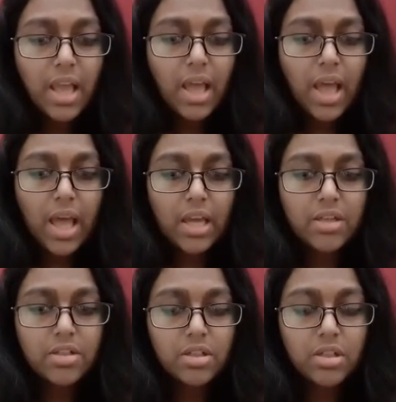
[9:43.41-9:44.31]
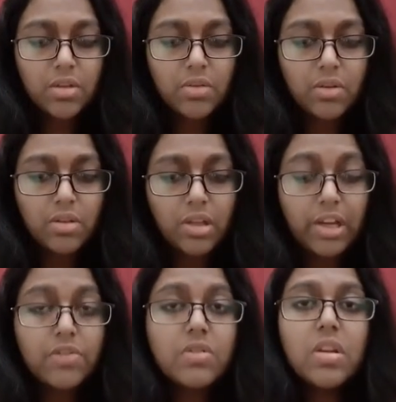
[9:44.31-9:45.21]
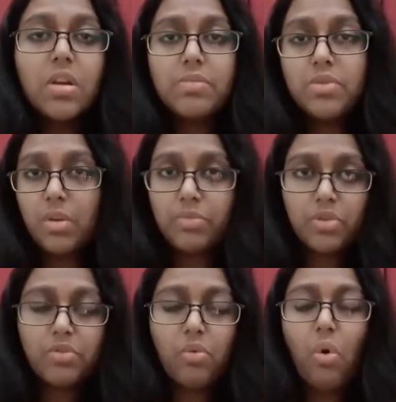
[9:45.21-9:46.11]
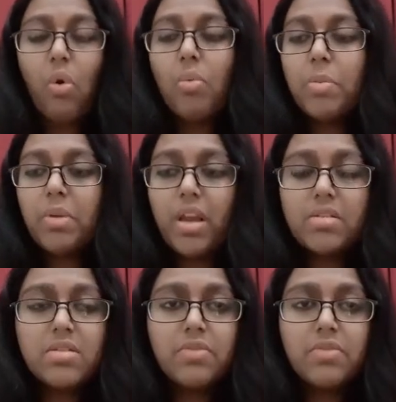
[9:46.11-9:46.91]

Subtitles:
and the electricity consumption through home appliances,